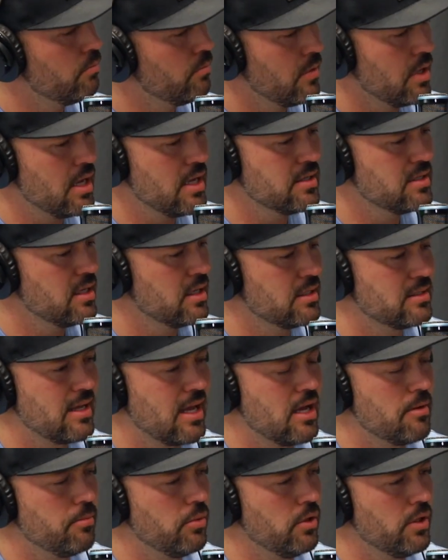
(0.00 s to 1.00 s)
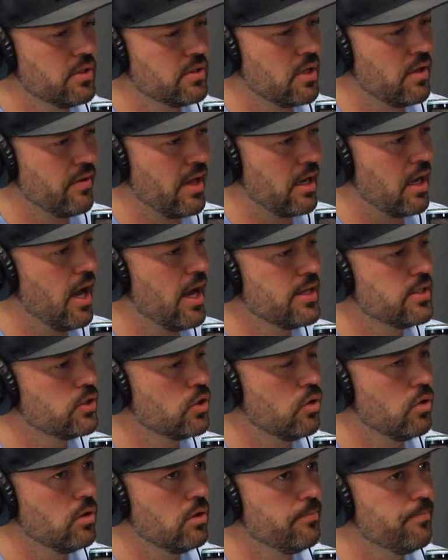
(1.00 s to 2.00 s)
Easy example is on that high
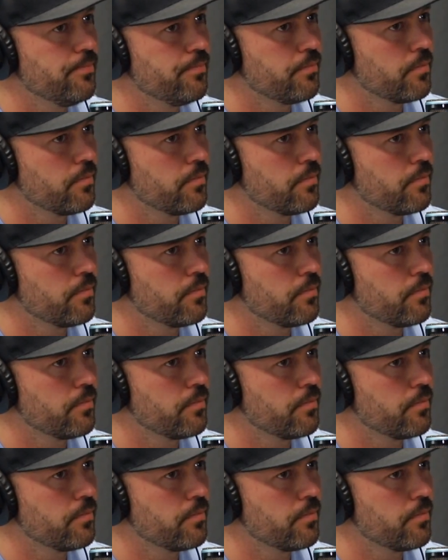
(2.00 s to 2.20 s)
school